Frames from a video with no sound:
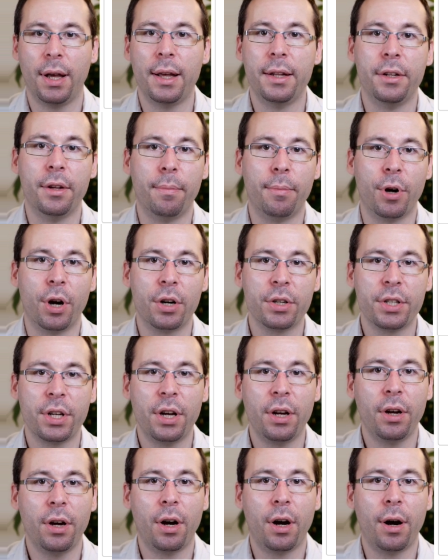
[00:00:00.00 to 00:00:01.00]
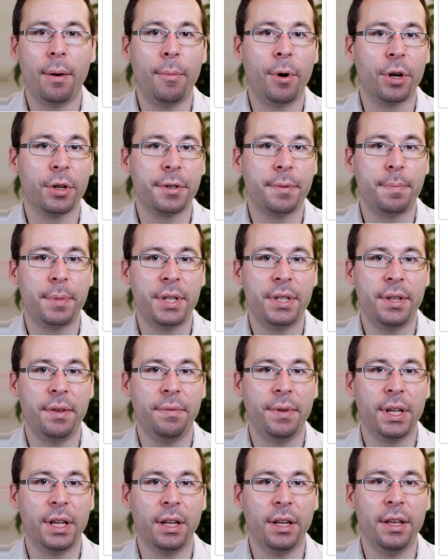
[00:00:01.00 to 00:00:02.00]
and the browser, or more
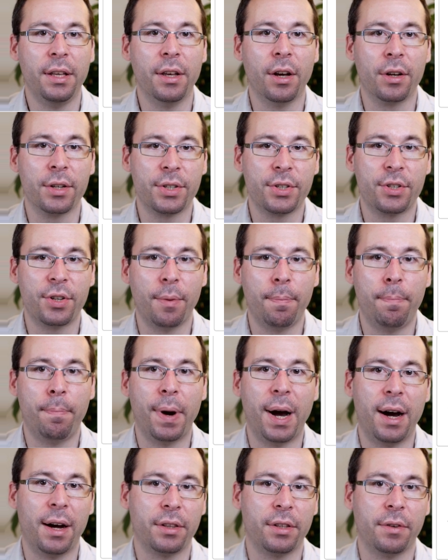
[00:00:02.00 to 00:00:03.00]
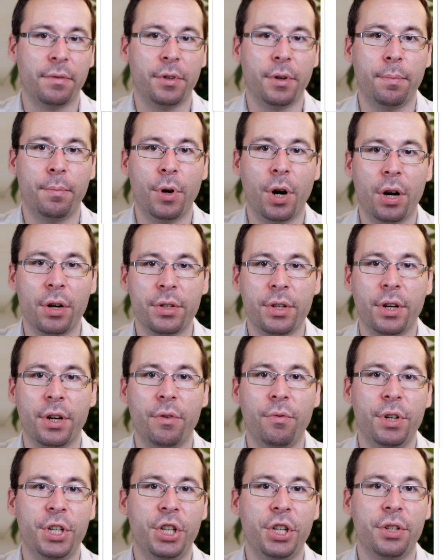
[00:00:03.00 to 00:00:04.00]
specifically a subpart of the
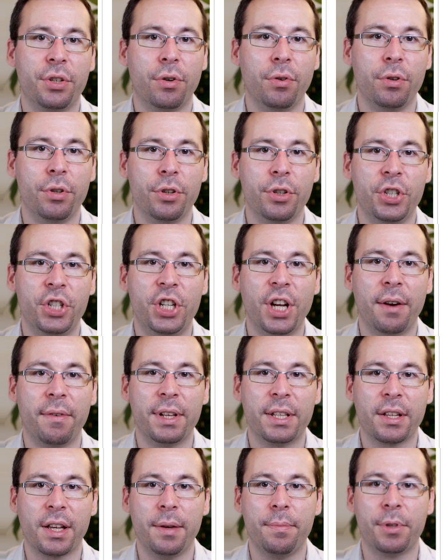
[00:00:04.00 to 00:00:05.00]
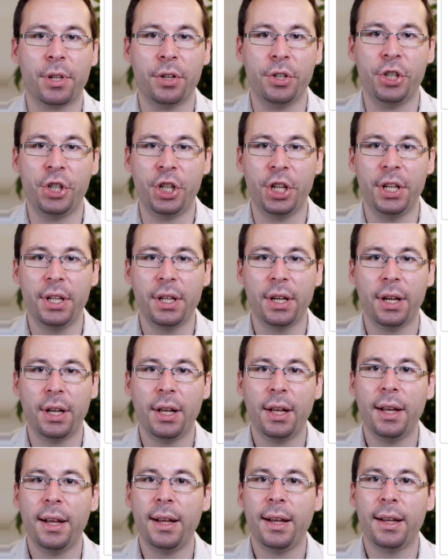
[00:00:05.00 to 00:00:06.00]
browser, which is called the JavaScript engine,
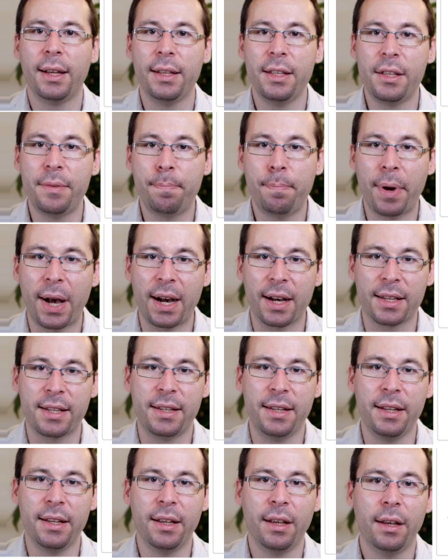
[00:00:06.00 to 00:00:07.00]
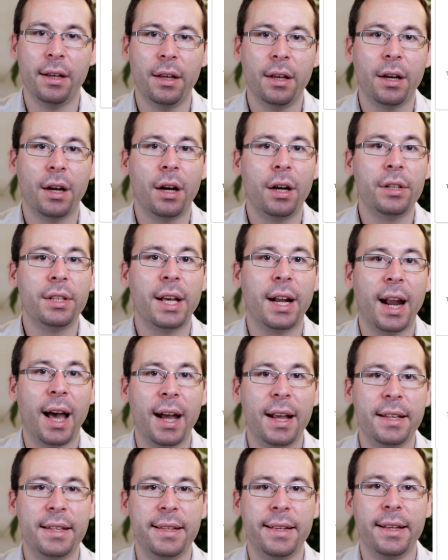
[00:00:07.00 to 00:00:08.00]
is parsing,
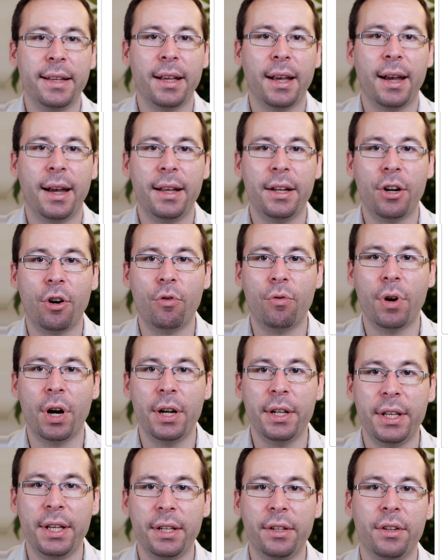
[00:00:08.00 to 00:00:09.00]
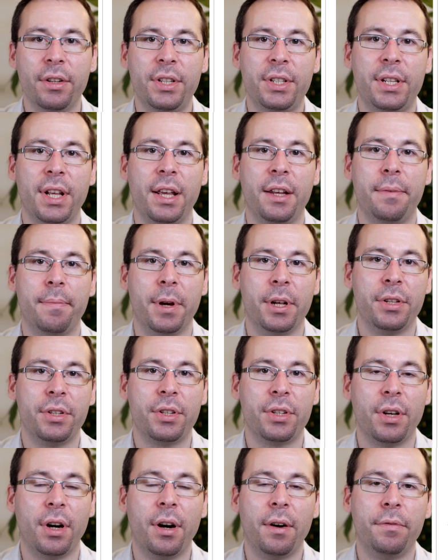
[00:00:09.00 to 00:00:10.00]
analyzing, and running the
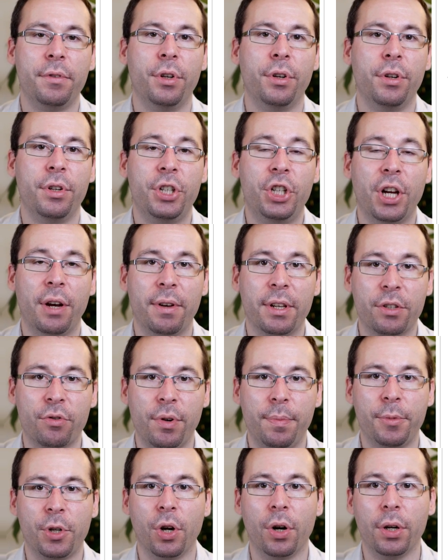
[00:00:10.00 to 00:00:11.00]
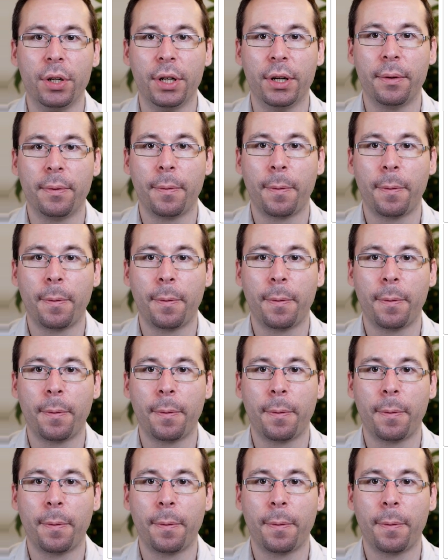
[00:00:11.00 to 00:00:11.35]
statements of the JavaScript code.